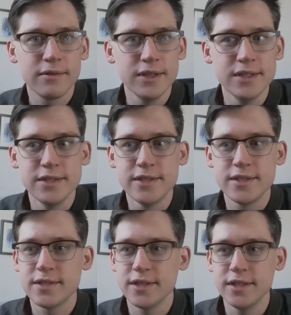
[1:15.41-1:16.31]

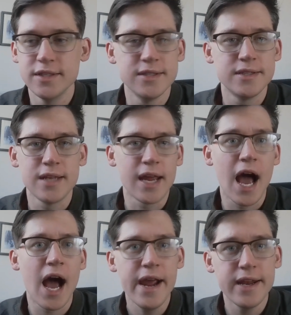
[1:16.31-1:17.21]
is like
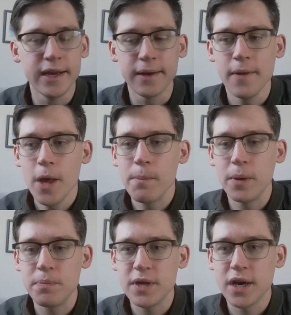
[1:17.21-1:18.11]
hiding,
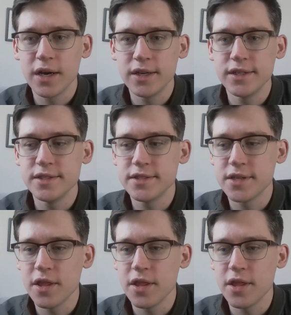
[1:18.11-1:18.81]
but because